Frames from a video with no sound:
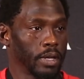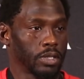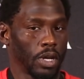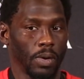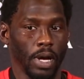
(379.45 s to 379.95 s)

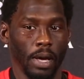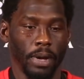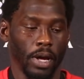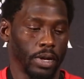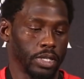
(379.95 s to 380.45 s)
So I'm
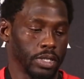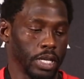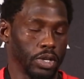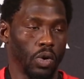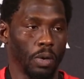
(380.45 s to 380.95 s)
not going to just
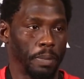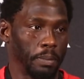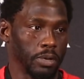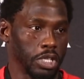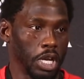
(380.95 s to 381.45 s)
ignore
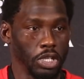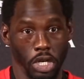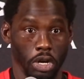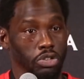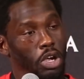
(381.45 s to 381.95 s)
people saying,
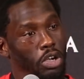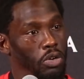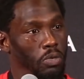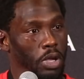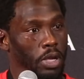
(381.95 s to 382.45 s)
Jared's not
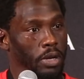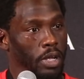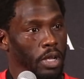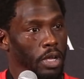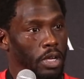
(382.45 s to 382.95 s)
going to win.
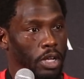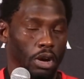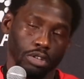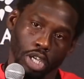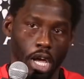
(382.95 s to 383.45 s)
You
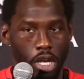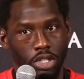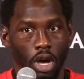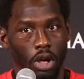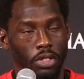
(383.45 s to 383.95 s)
know, Jack
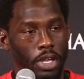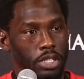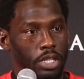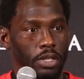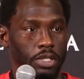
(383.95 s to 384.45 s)
is all
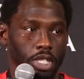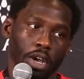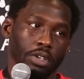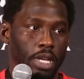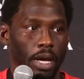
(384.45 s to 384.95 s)
this, and
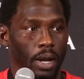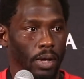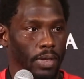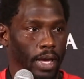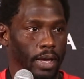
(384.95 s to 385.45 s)
Jared's not
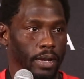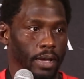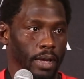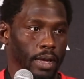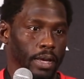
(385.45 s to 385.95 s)
all that.
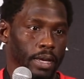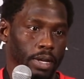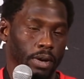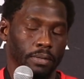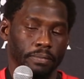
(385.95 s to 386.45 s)
You
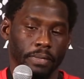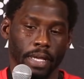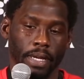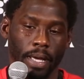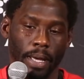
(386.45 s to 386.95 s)
know,
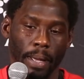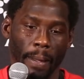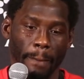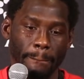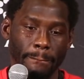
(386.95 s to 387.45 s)
and
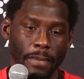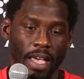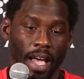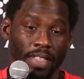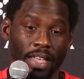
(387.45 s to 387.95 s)

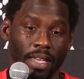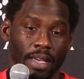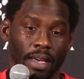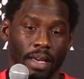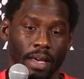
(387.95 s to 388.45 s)
I
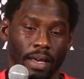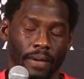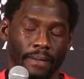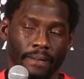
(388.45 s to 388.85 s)
think that's